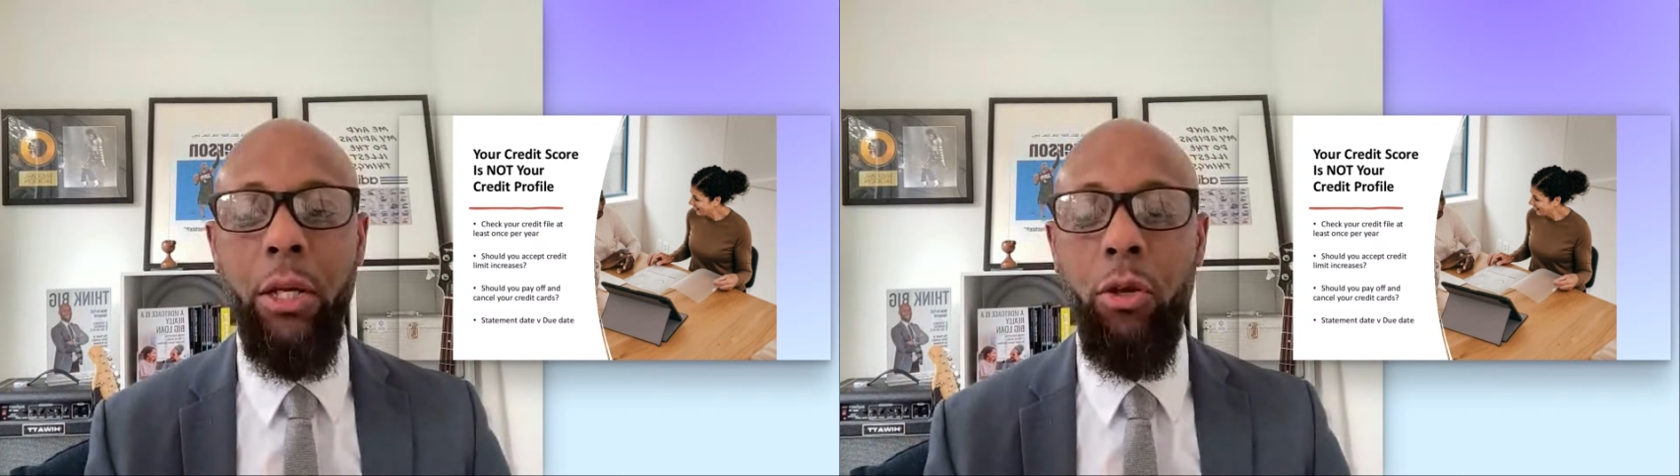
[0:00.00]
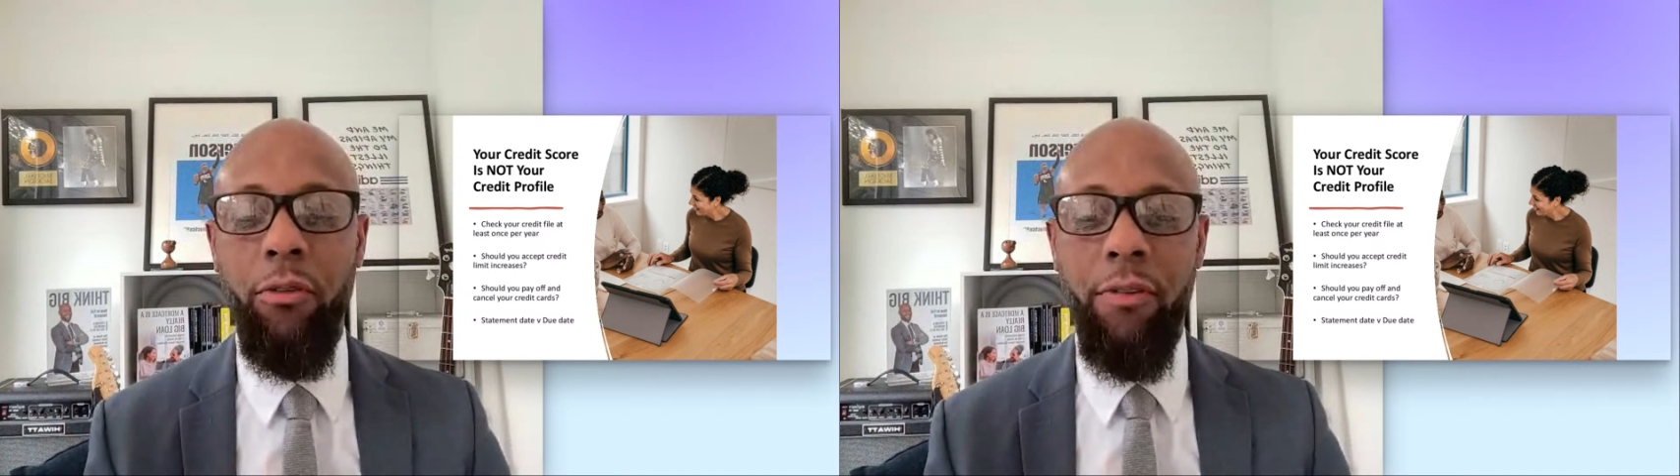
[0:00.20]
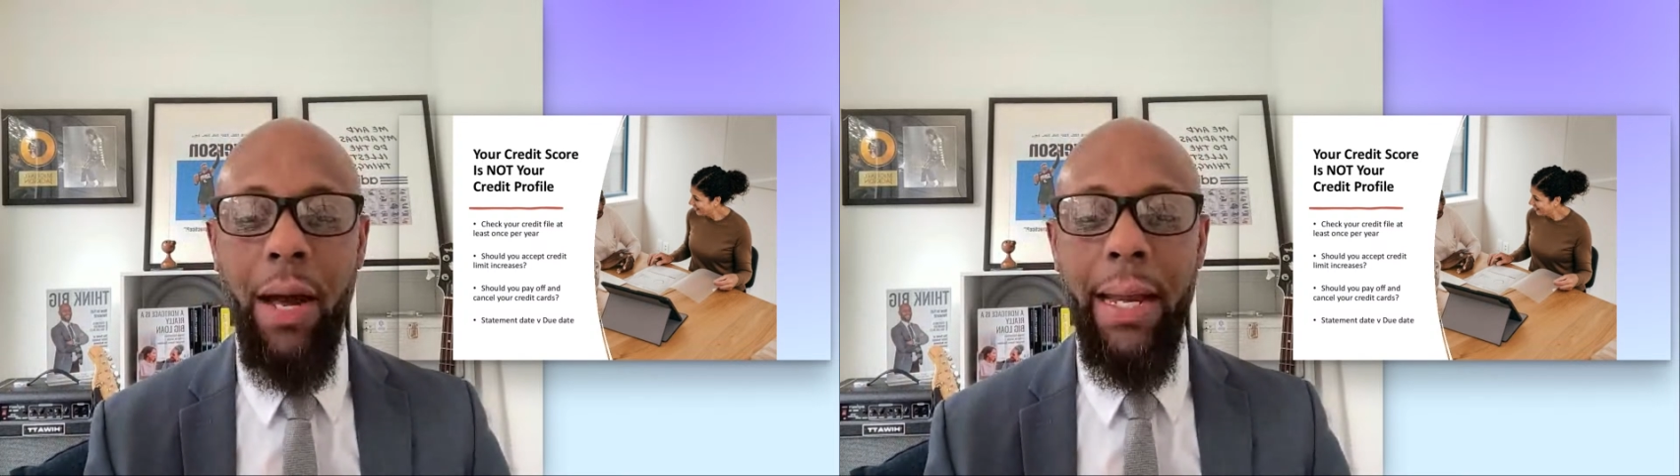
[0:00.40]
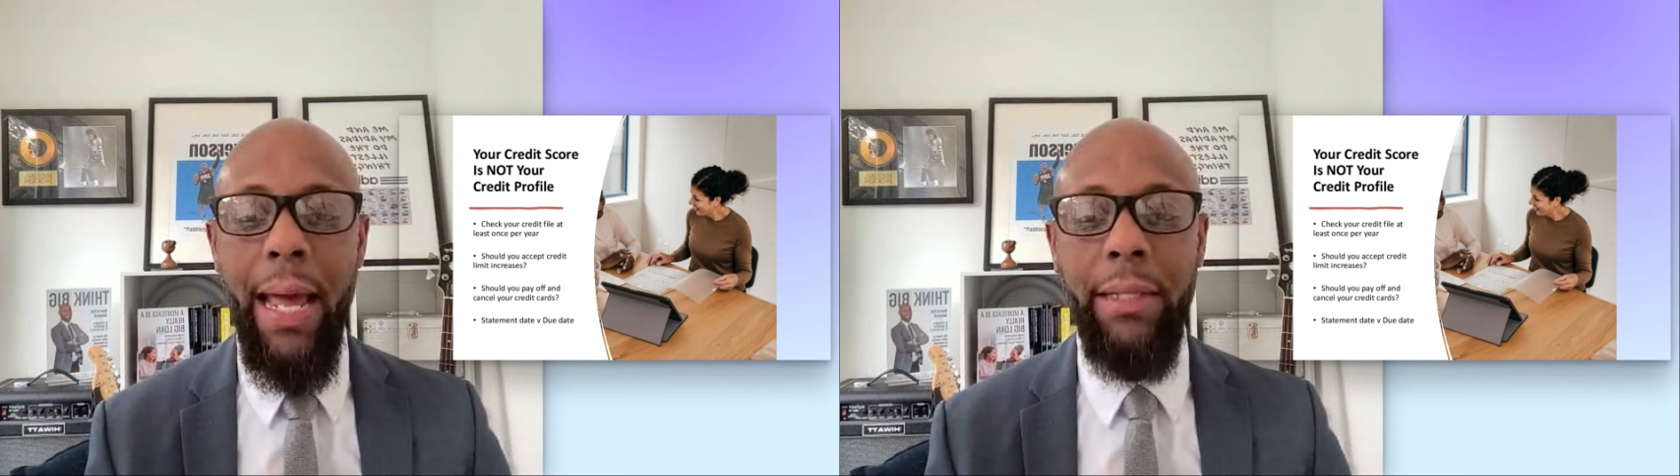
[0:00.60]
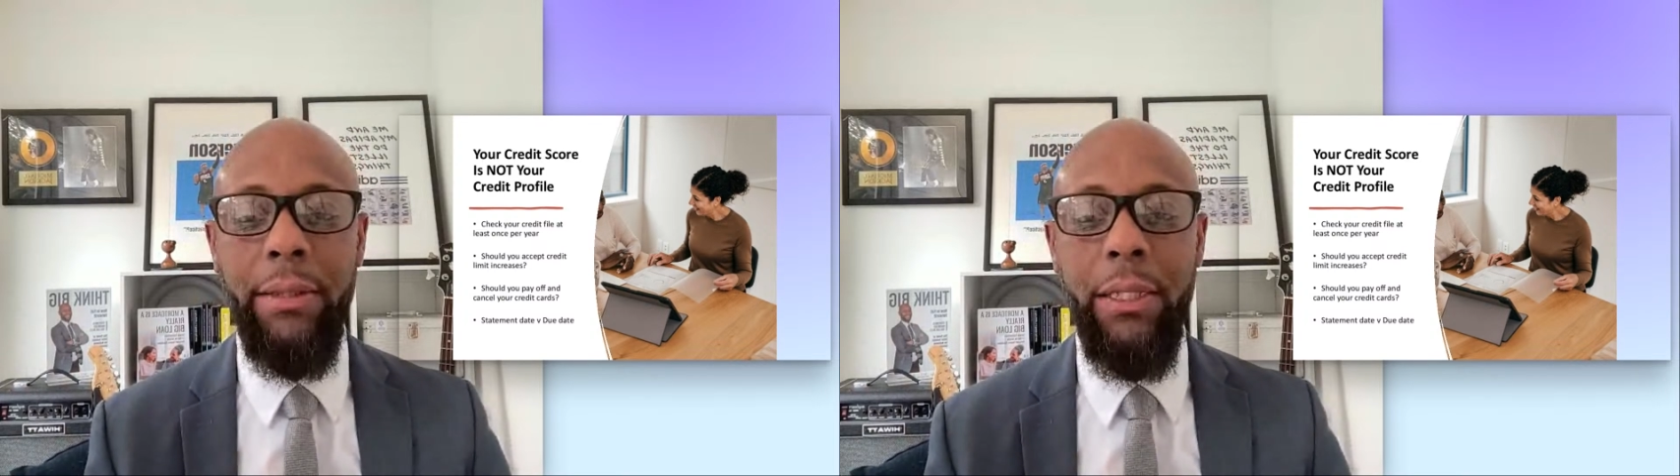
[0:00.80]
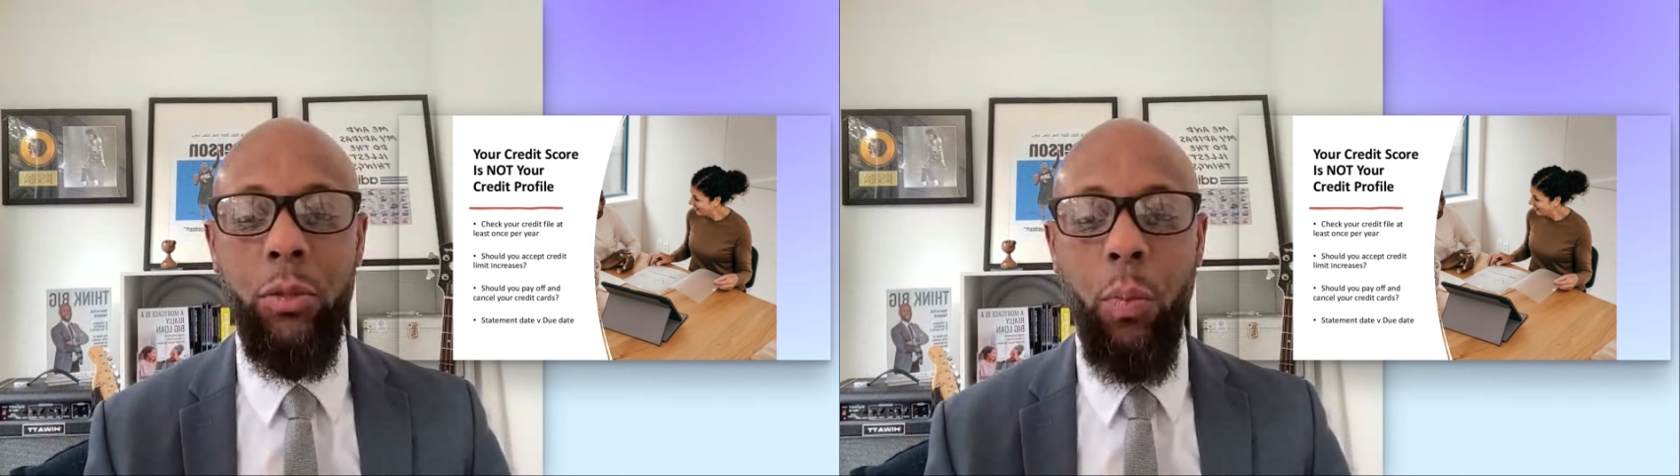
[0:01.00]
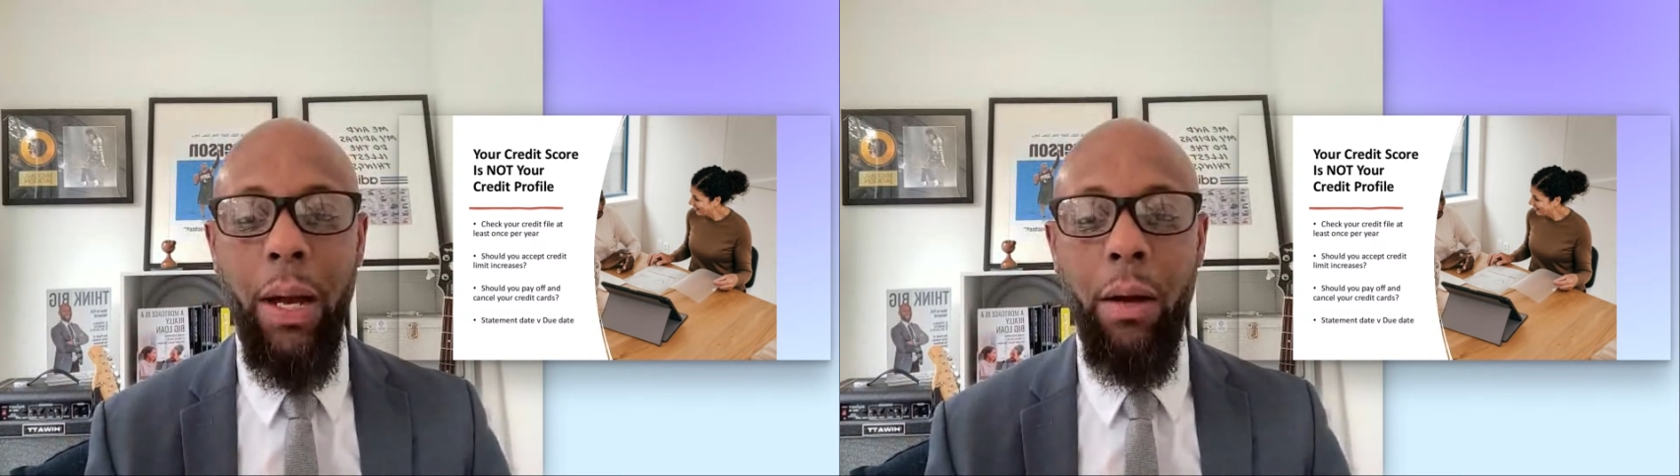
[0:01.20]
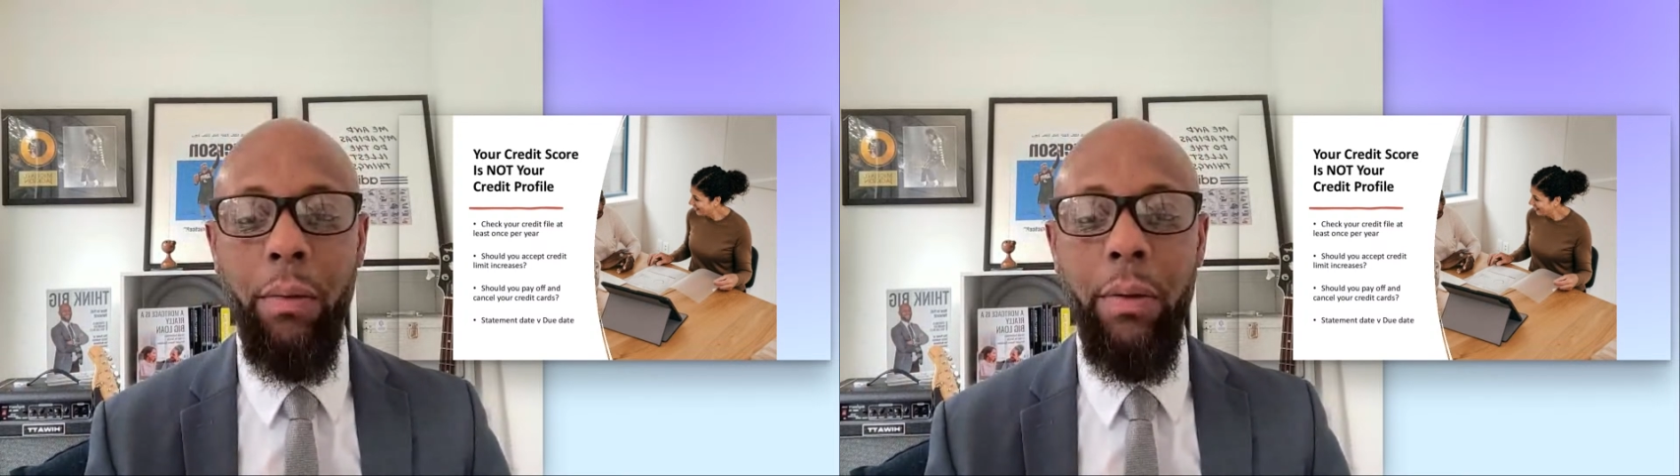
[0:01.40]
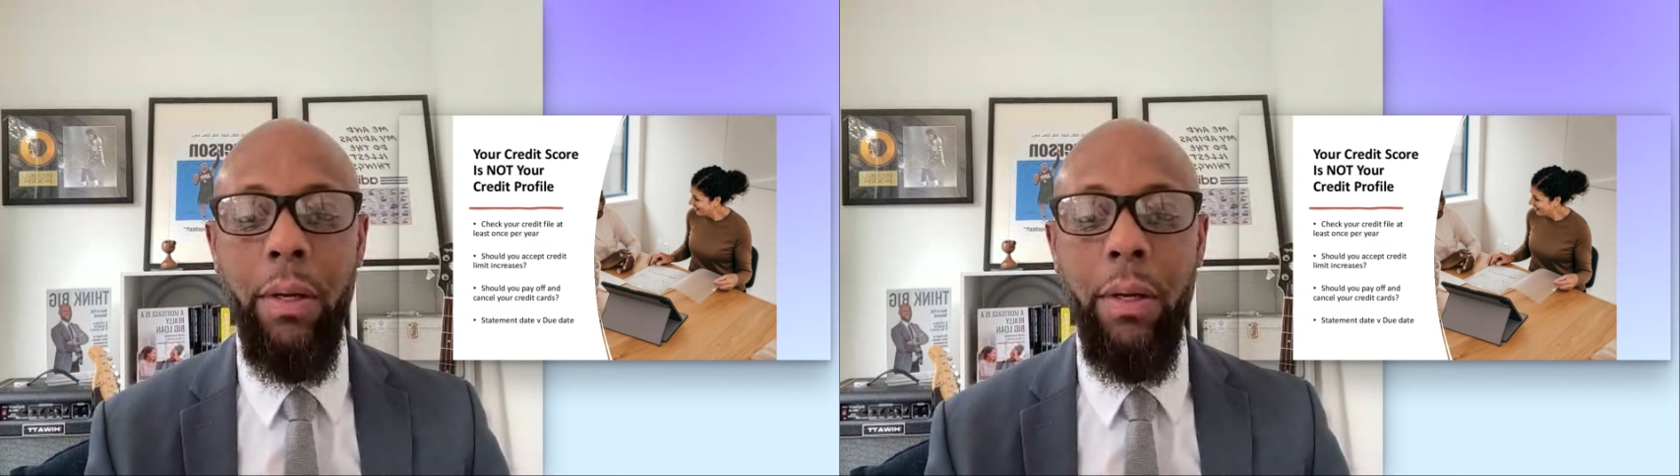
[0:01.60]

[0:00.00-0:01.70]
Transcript: your finances well.